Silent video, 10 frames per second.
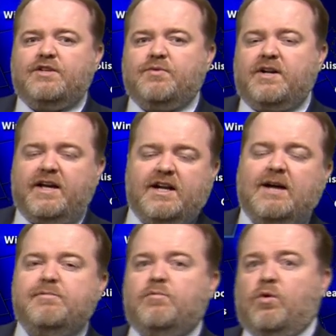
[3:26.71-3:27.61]
as we're going to get a
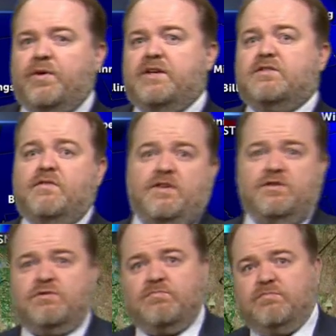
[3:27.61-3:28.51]
couple more weeks of
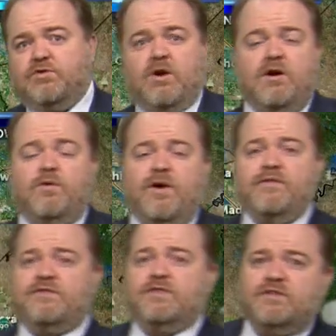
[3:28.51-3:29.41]
these stronger
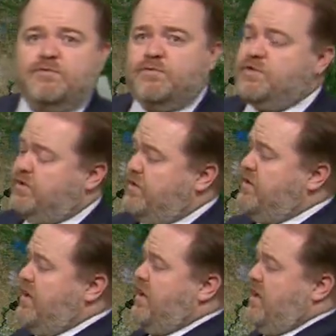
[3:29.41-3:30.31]
weather systems, which
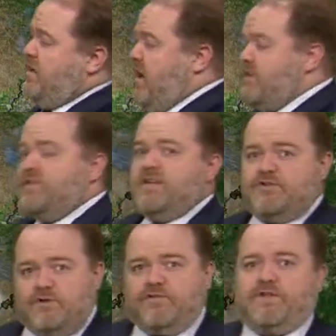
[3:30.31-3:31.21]
could cause
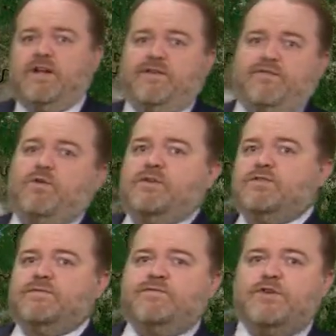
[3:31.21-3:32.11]
additional flooding for us.